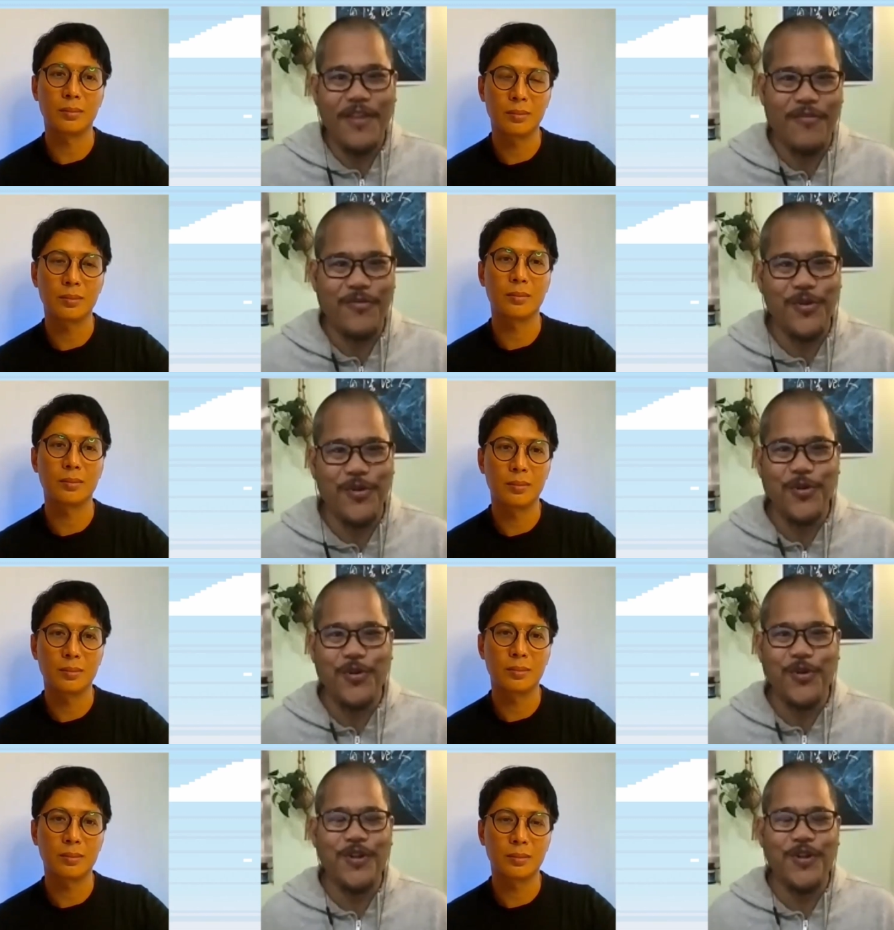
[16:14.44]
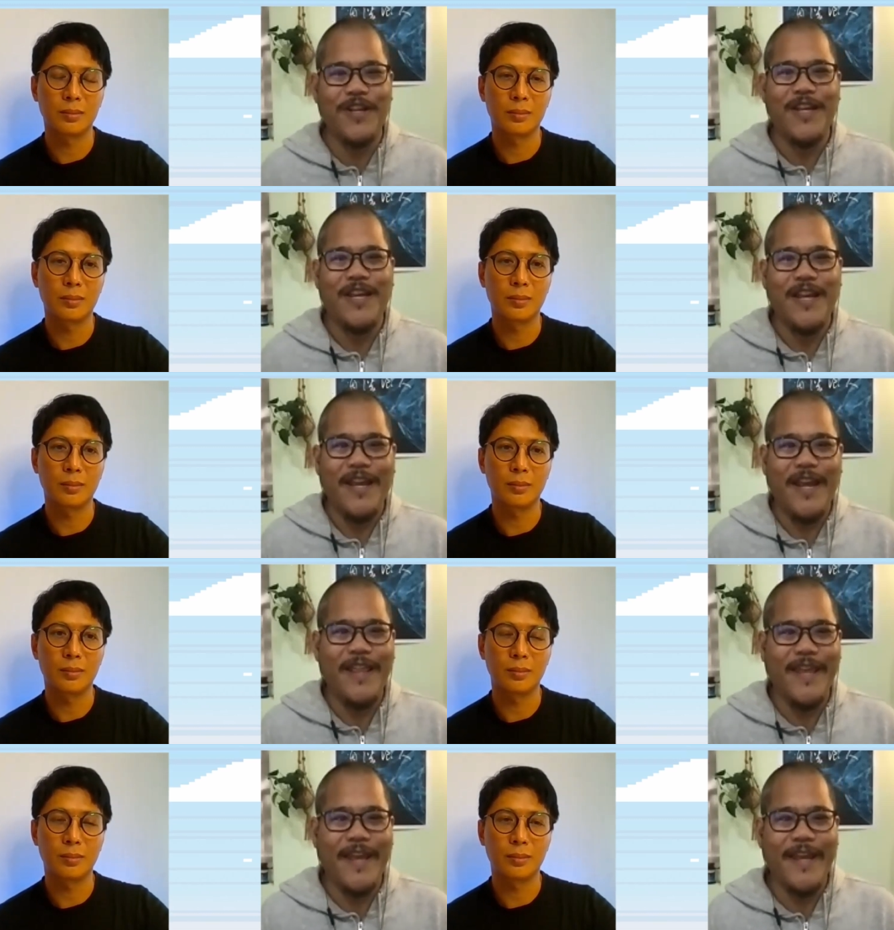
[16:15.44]
Speaker 1: through Google.
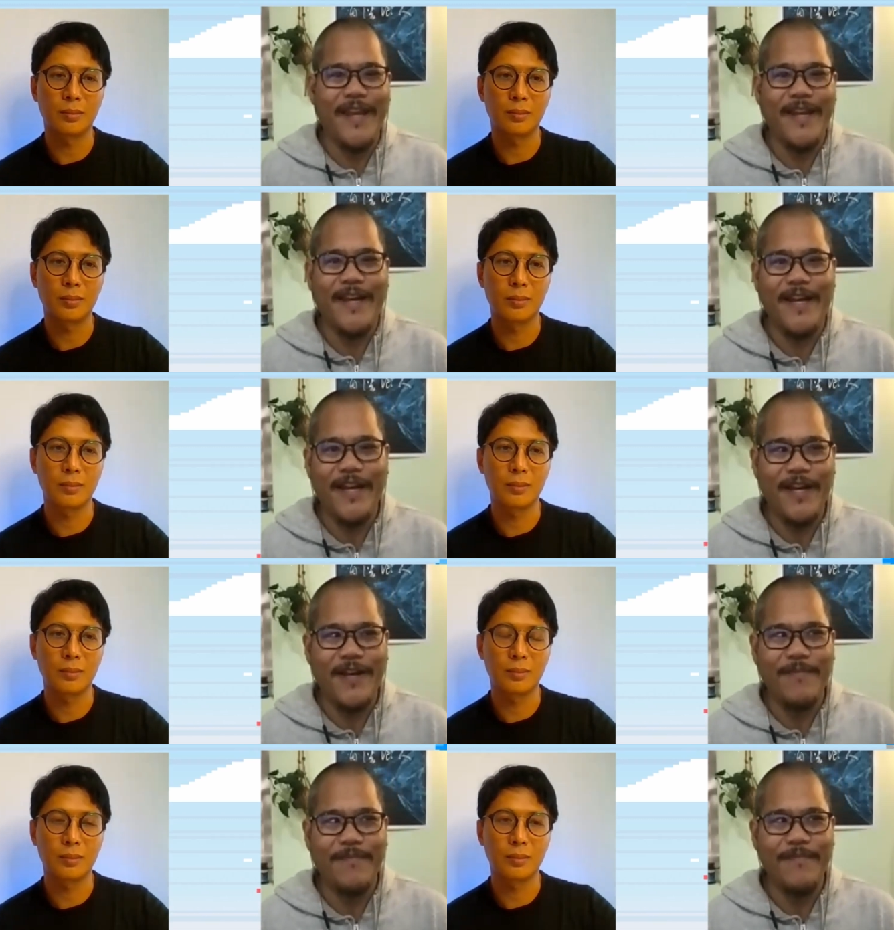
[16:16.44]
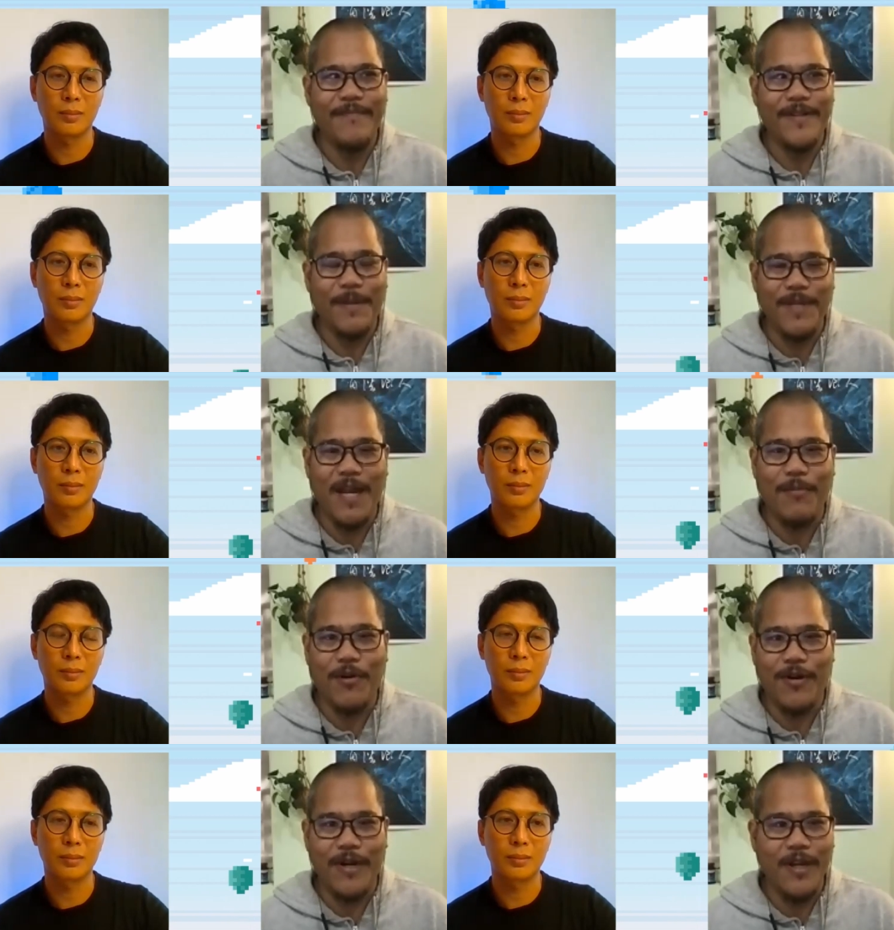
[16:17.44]
And then um,
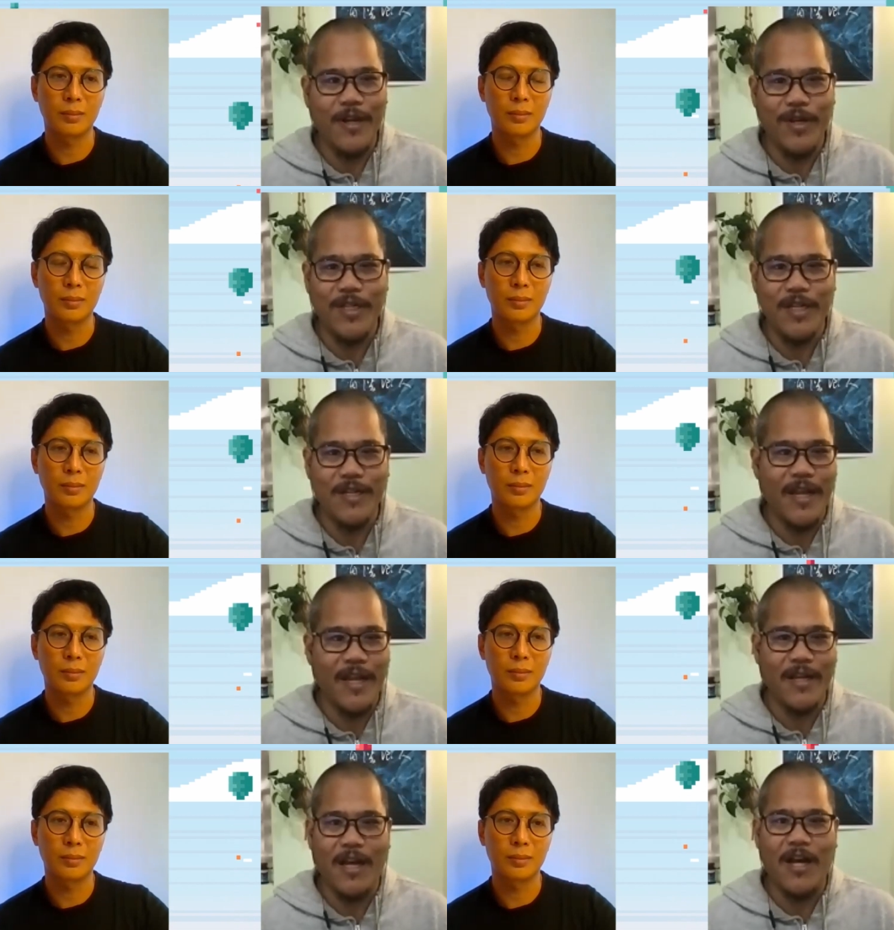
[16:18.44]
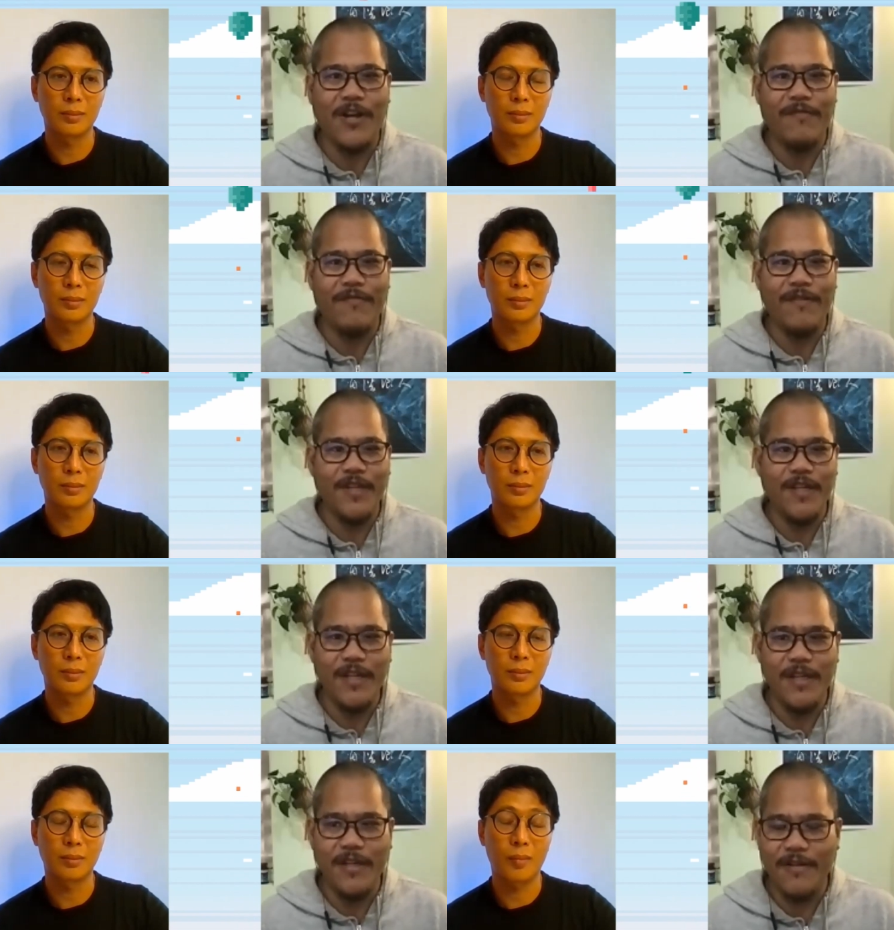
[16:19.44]
September, it went to like
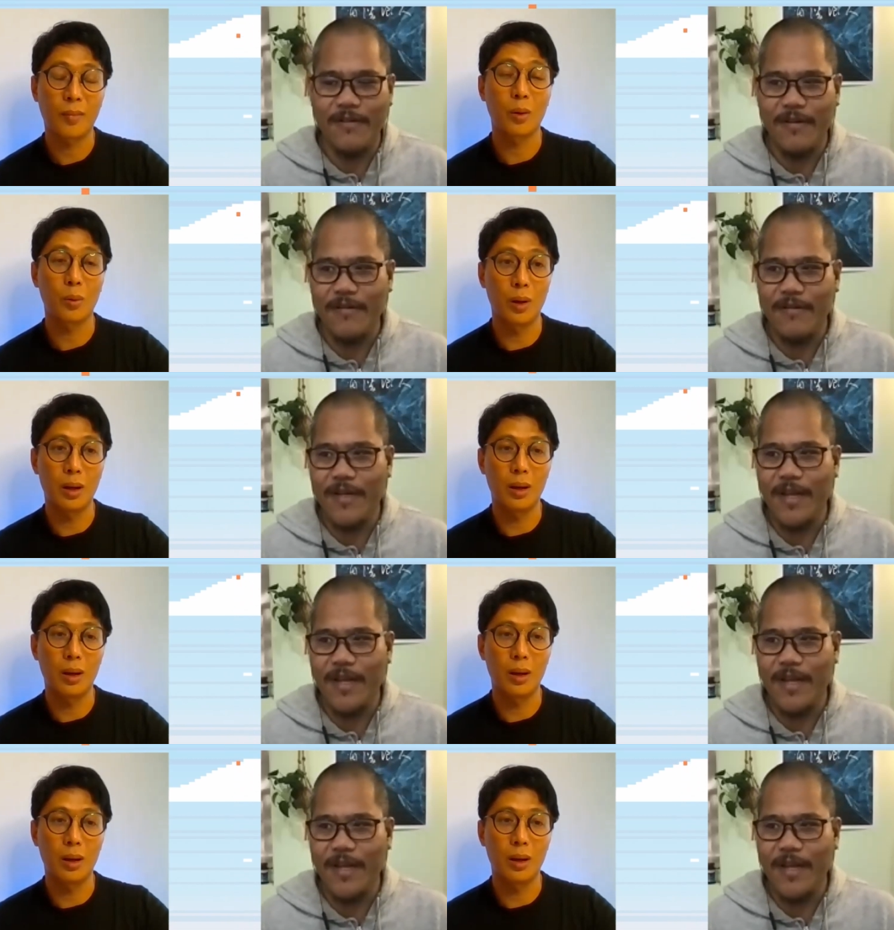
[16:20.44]
150. No,